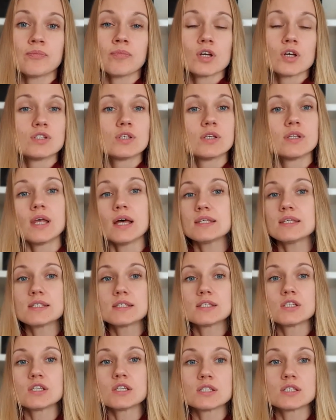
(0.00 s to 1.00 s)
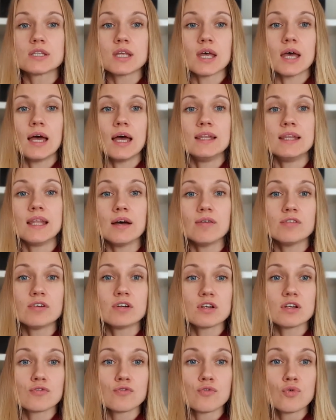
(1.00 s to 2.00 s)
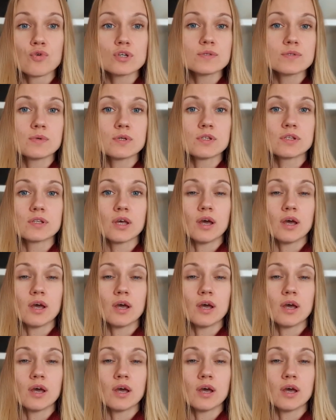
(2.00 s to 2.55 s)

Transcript: So that's just another reinforcement